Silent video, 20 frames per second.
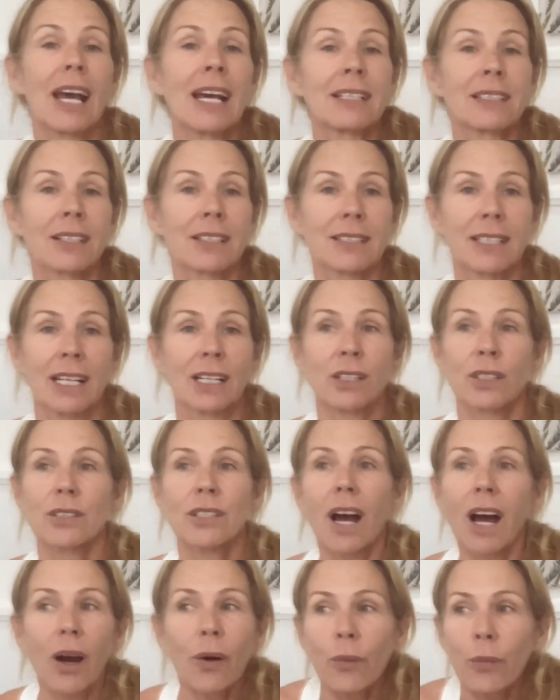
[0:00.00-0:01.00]
as I said, because
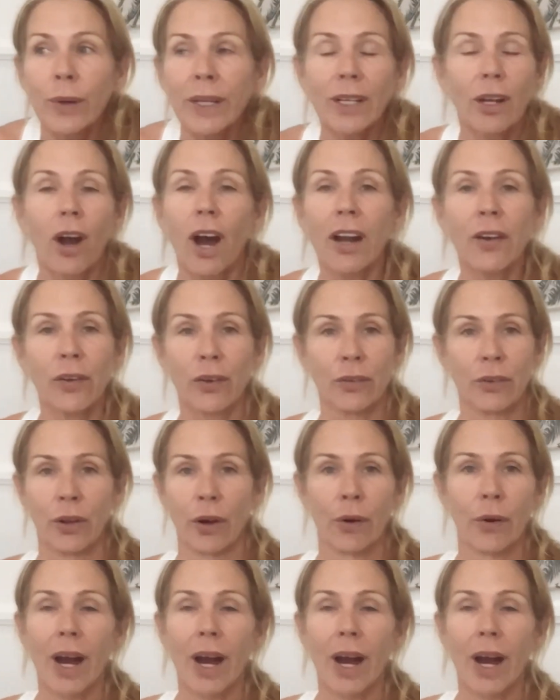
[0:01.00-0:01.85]
I don't know.